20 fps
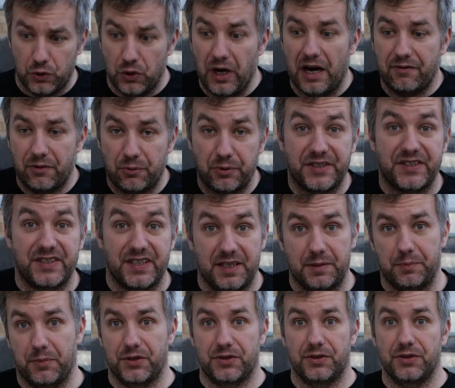do have a
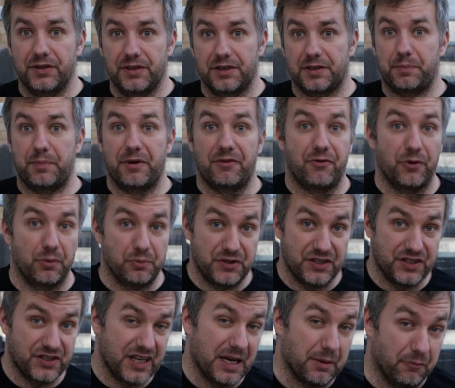reset button that performs
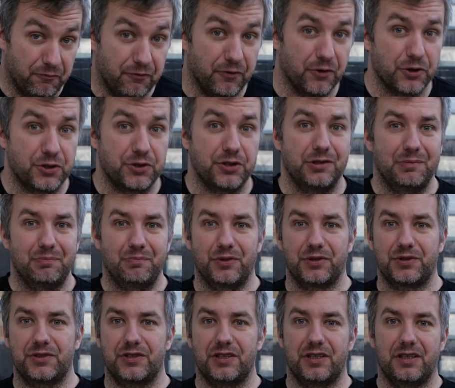the same function,
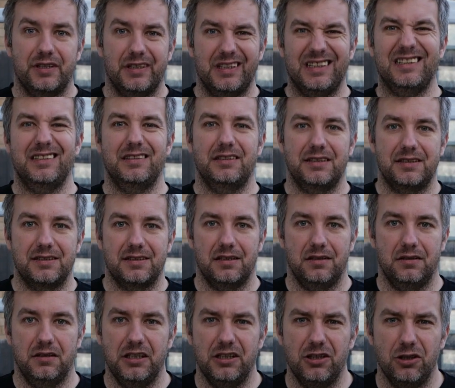but it's a
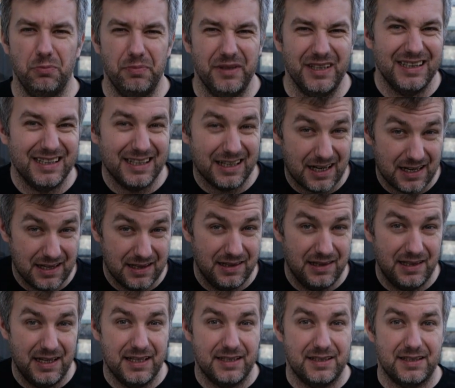little bit
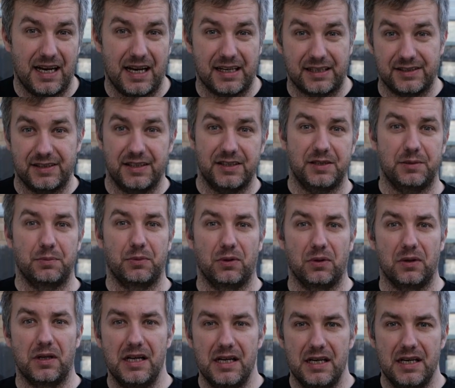less
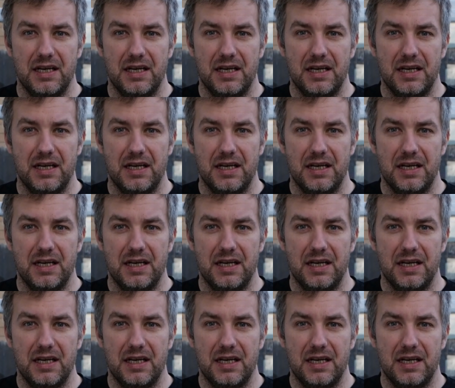accessible.